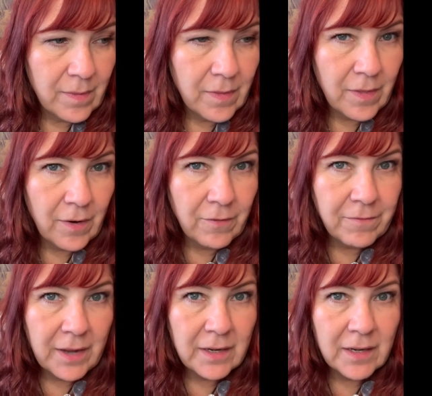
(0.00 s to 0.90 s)
they're
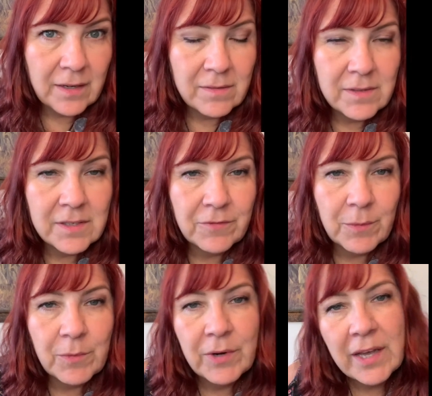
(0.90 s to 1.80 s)
finding
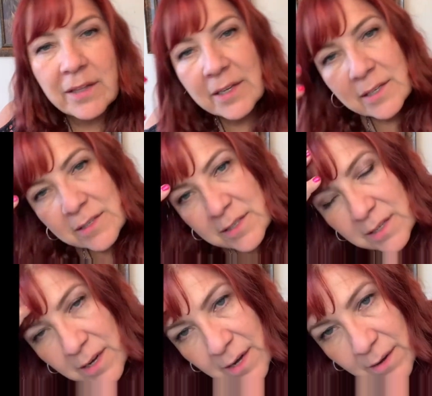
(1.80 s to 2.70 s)
different modalities
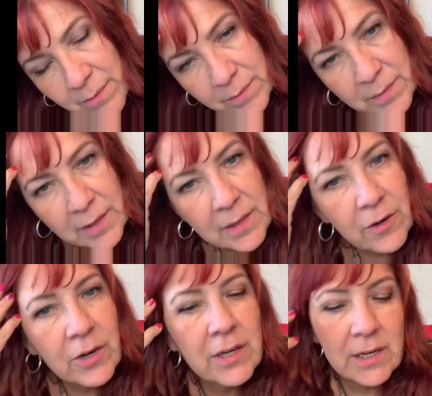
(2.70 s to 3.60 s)
that
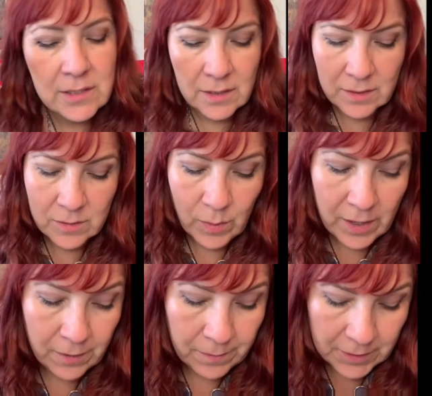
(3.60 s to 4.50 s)
they're connecting as
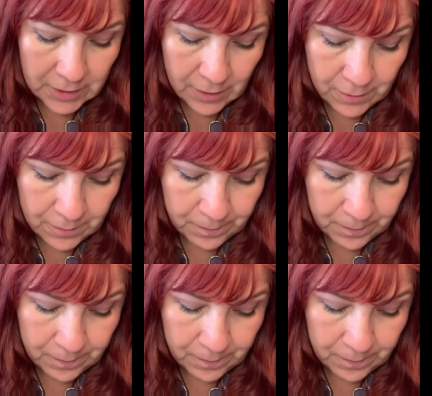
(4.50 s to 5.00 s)
well. So,